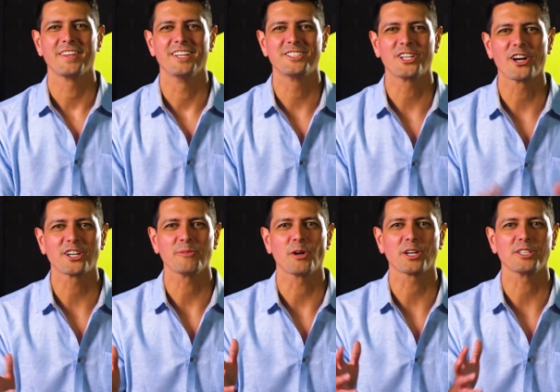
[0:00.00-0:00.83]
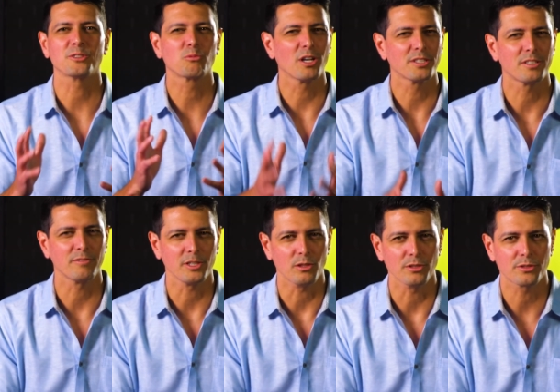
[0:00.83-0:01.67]
Their target market is
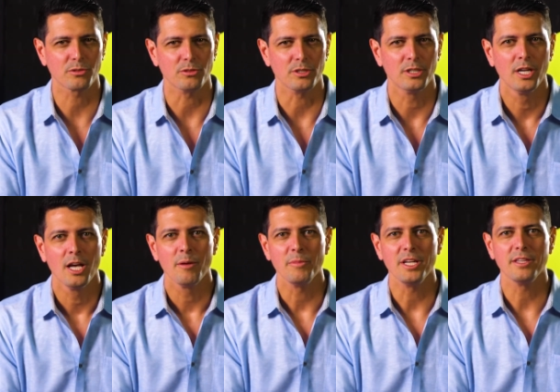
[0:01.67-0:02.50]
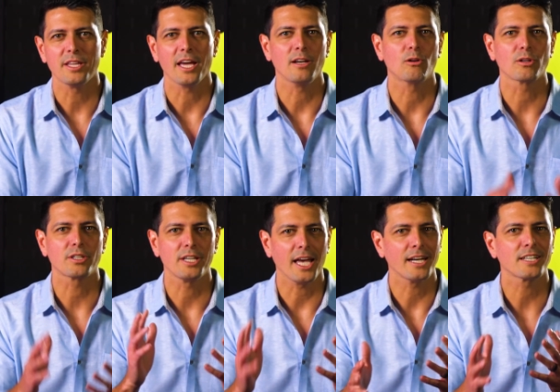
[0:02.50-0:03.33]
relatively old school, meaning that
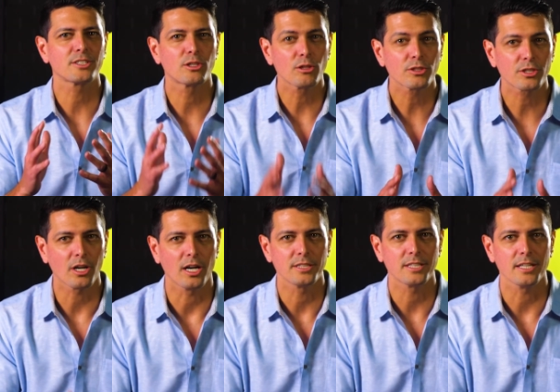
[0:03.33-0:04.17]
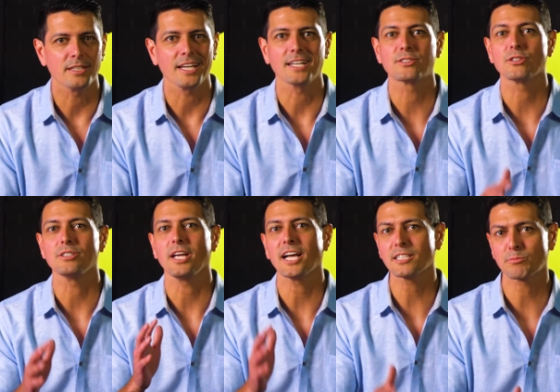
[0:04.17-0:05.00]
organic search content answering
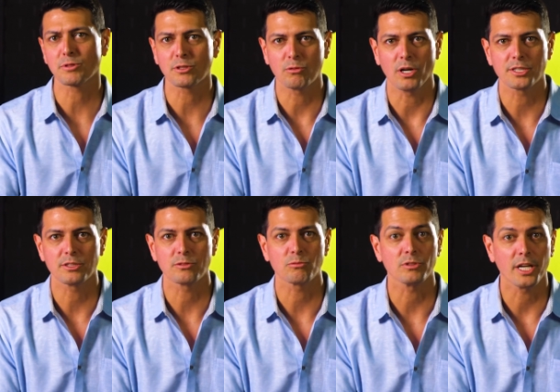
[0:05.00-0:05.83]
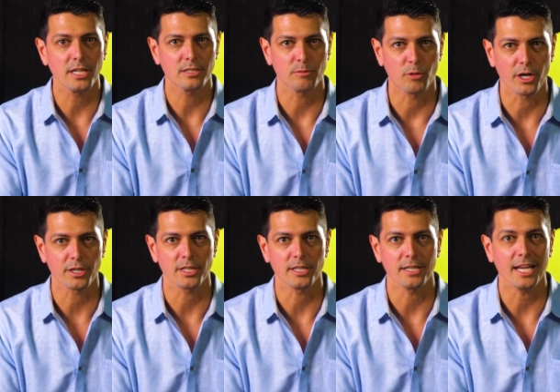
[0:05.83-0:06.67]
expert questions relating to
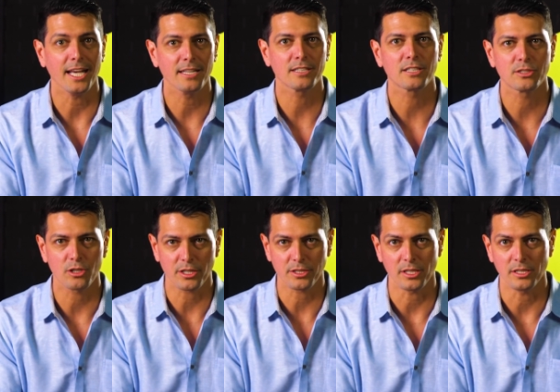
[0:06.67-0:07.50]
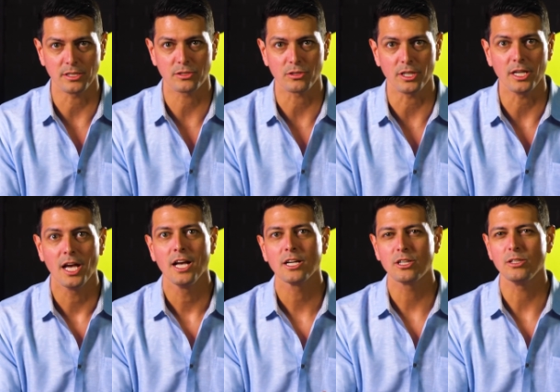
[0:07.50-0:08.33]
marketing and the construction industry
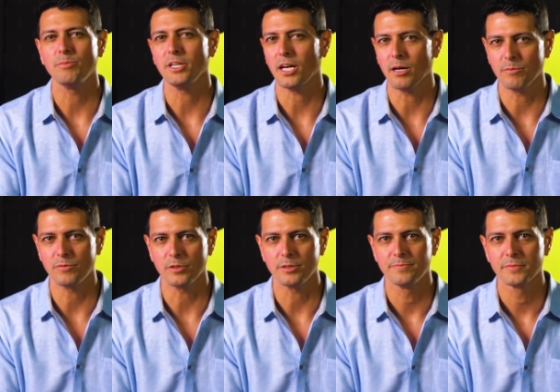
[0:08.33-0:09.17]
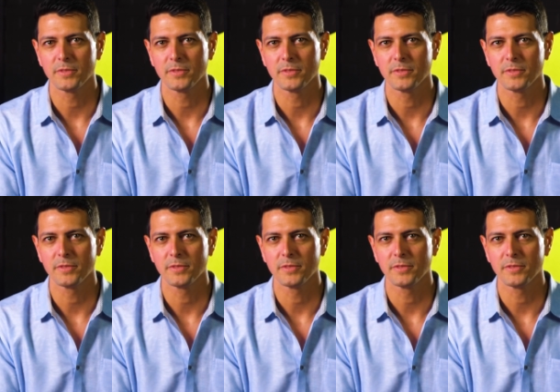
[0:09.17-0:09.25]
could be helpful.